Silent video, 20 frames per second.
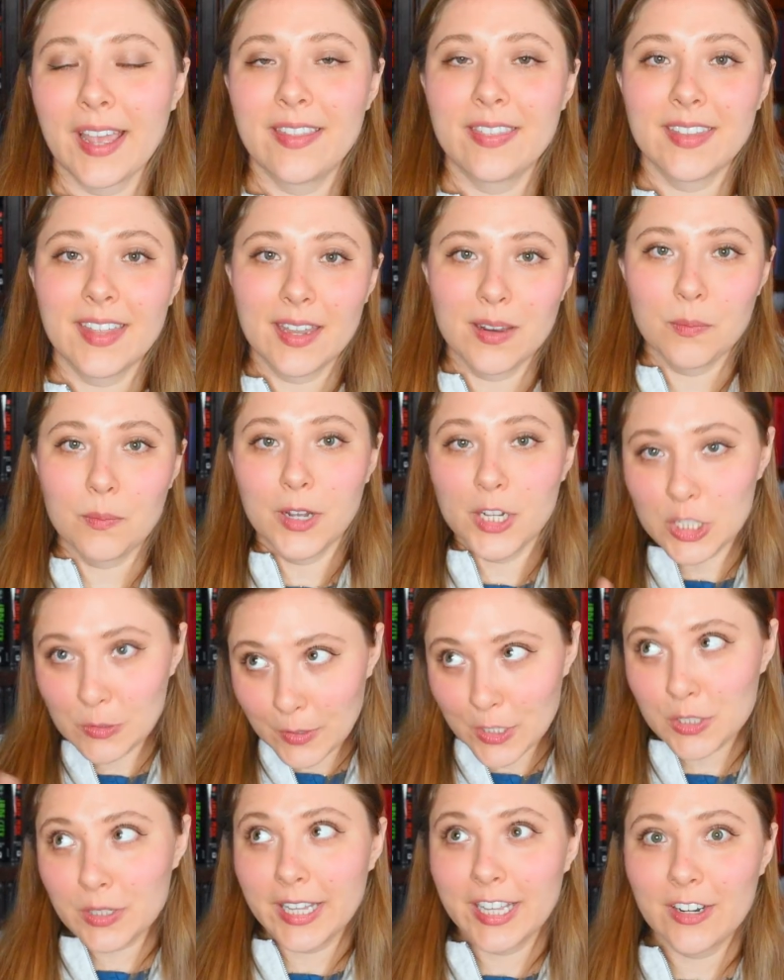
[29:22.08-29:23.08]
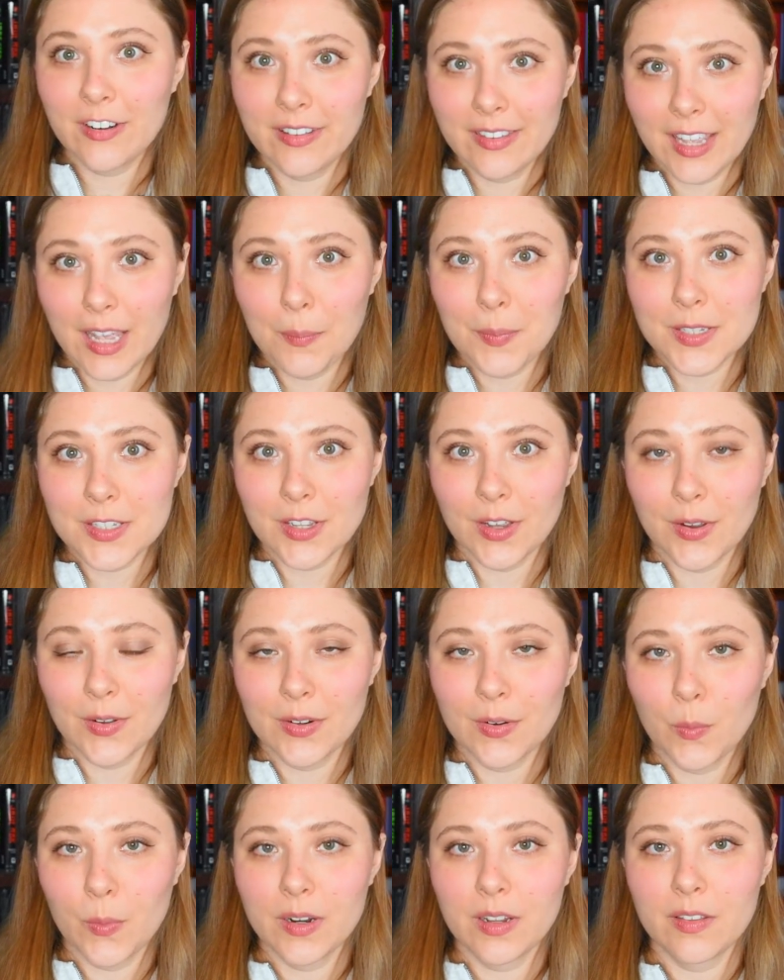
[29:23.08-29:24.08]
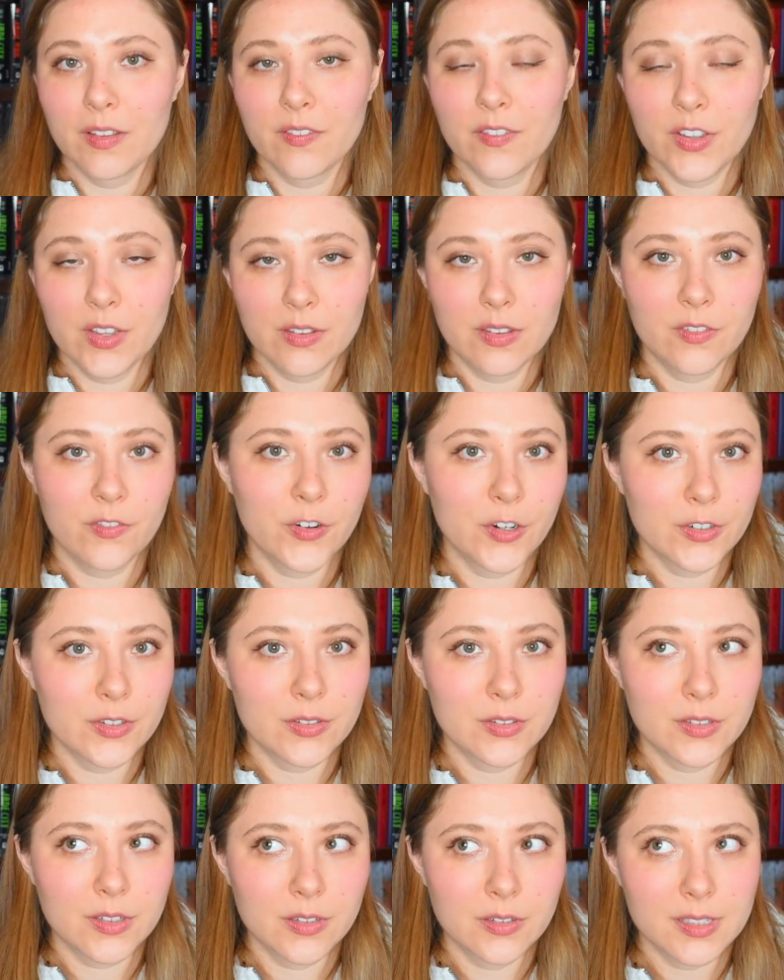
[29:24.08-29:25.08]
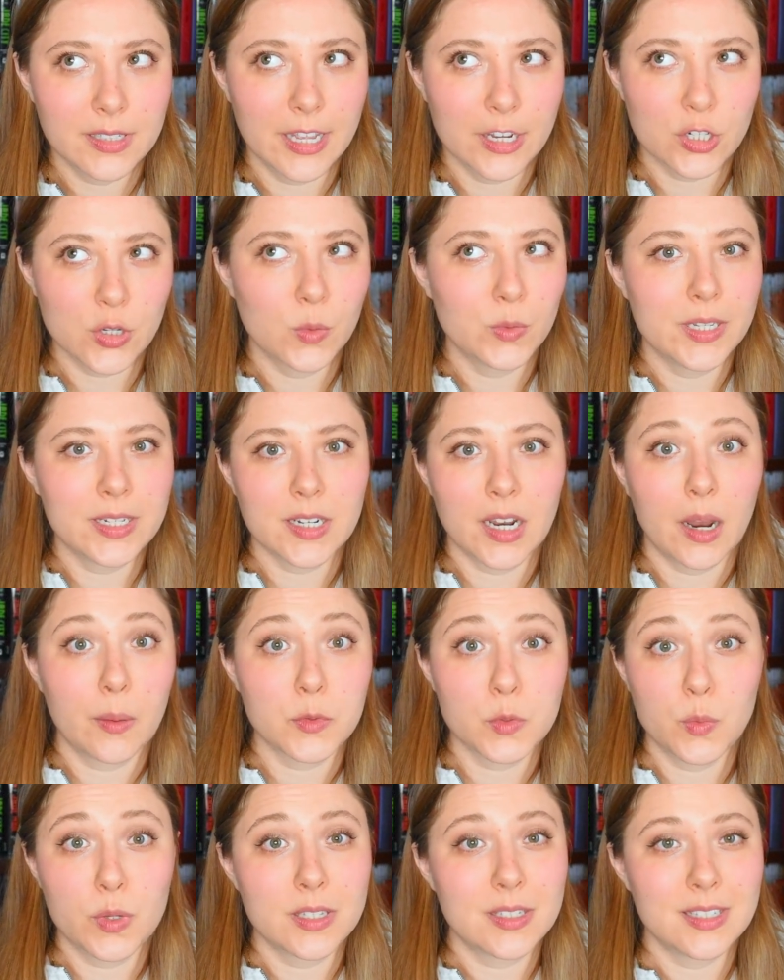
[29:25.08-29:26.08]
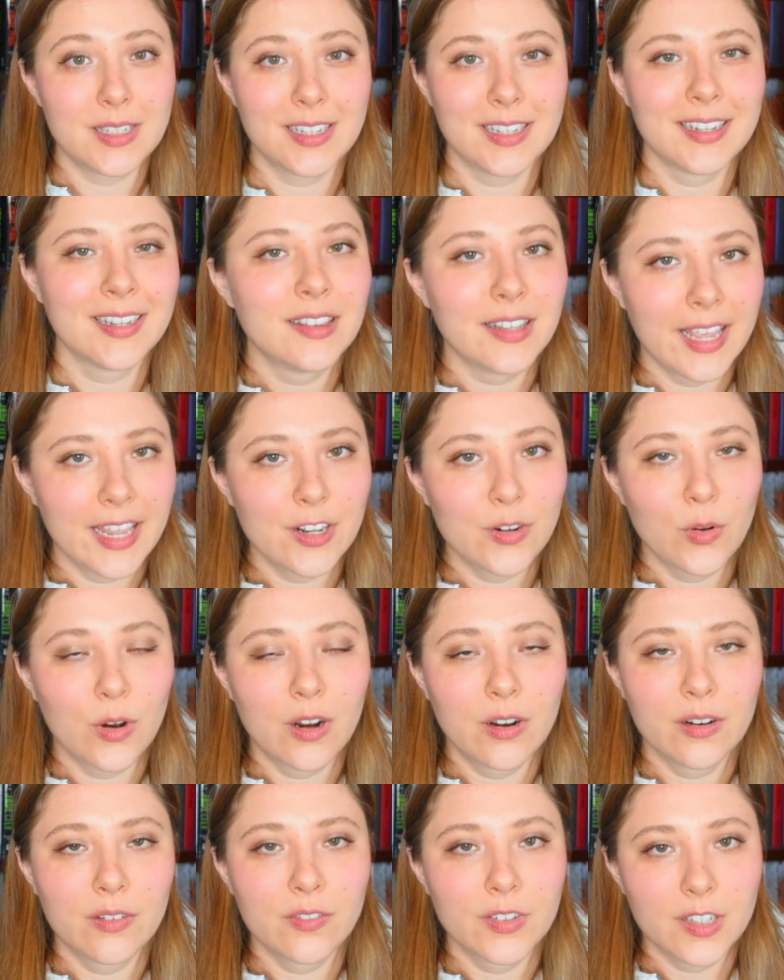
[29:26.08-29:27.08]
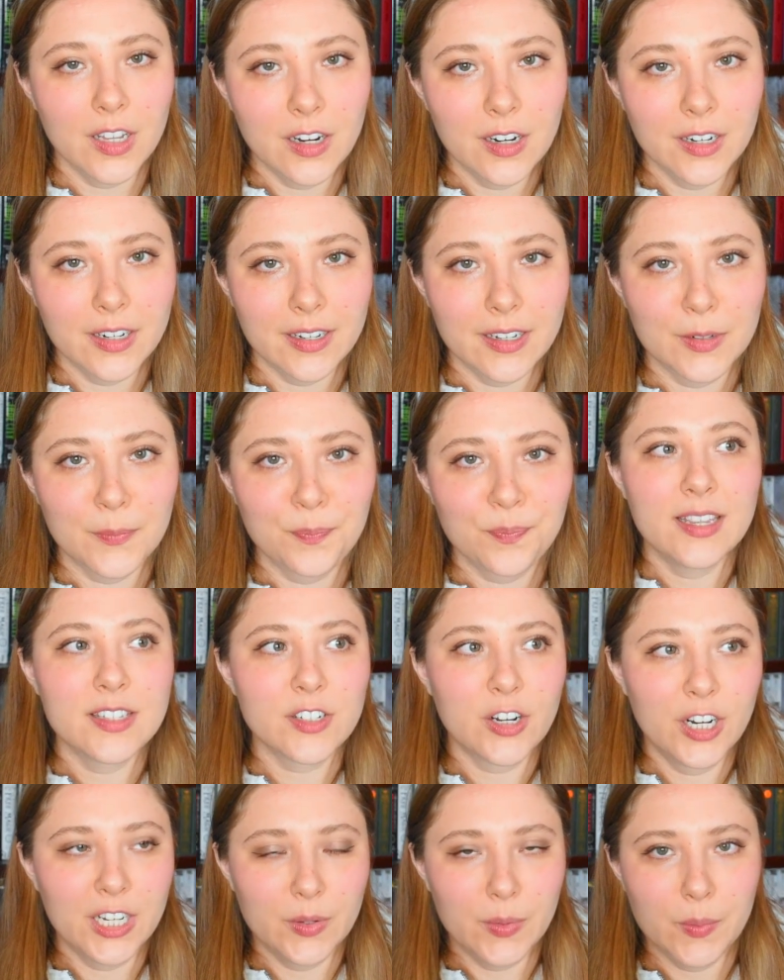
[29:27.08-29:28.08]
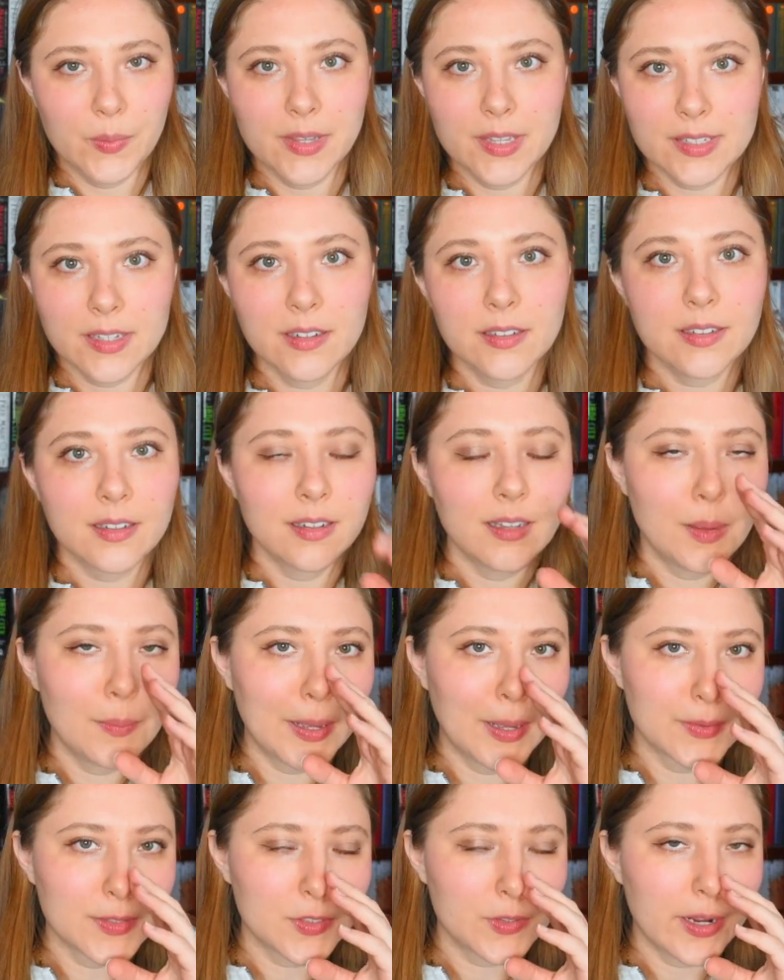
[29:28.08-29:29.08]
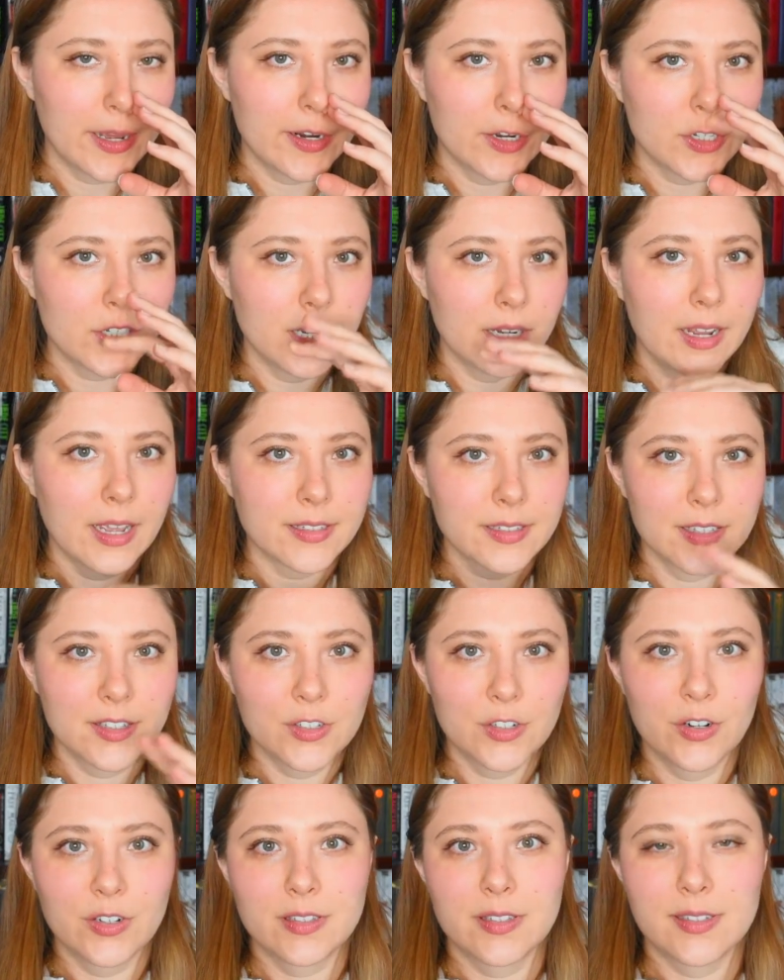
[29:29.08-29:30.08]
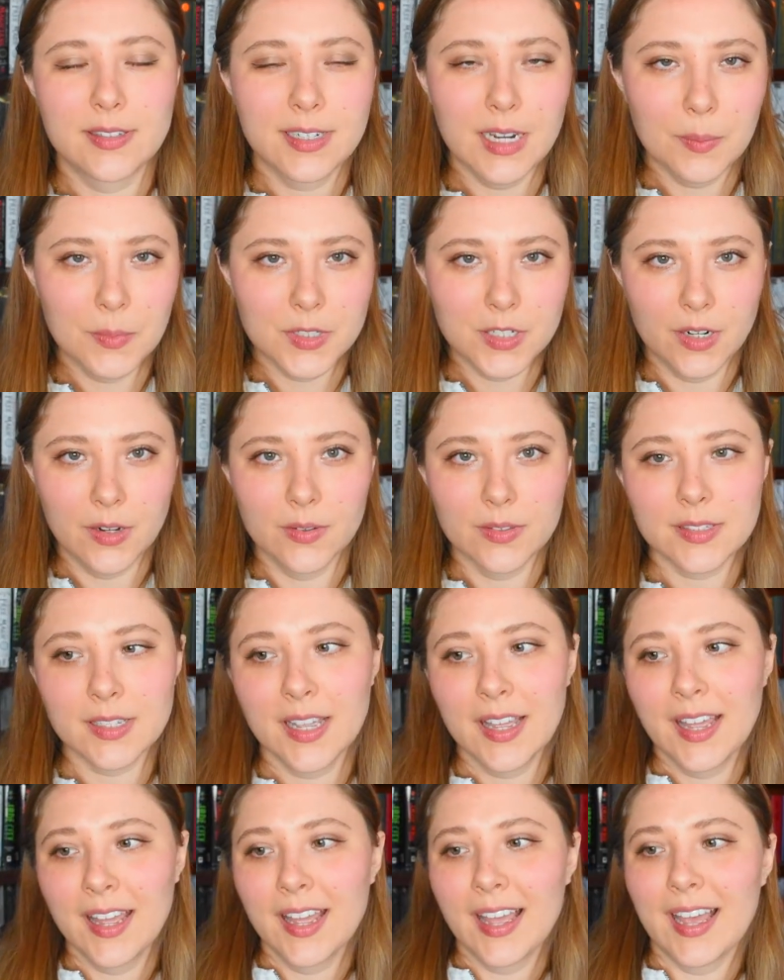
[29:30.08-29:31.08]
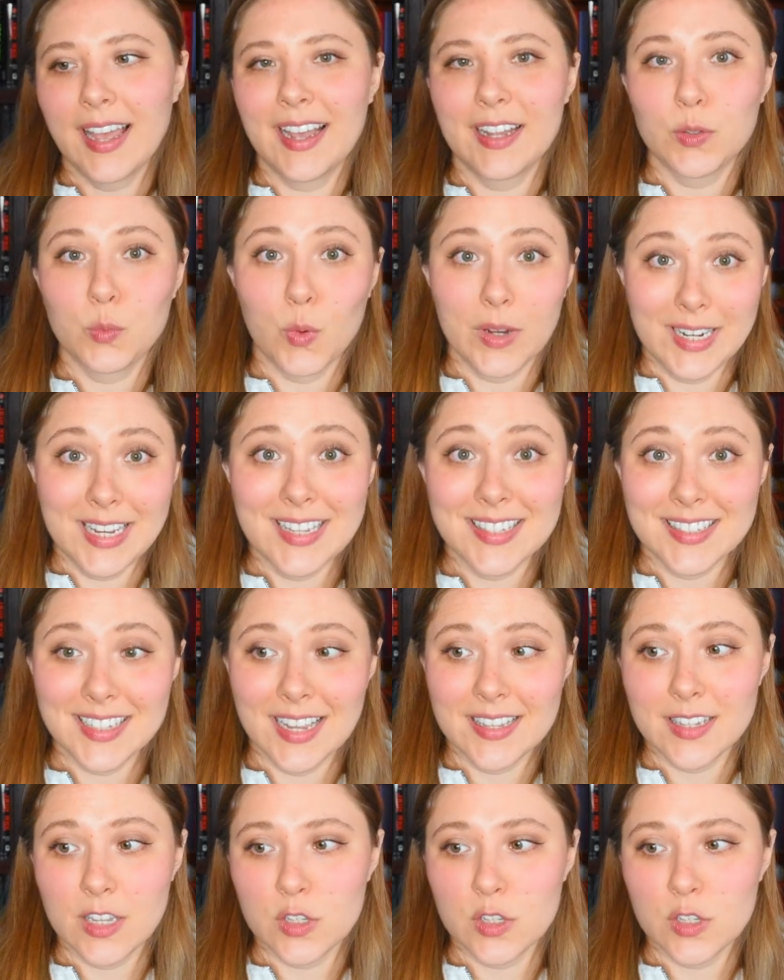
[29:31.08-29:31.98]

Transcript: And then much, much later in the episode, one of the first/only times we see Laenor Velaryon, he's arguing with his uncle about strategy as concerns the Stepstones, And what he says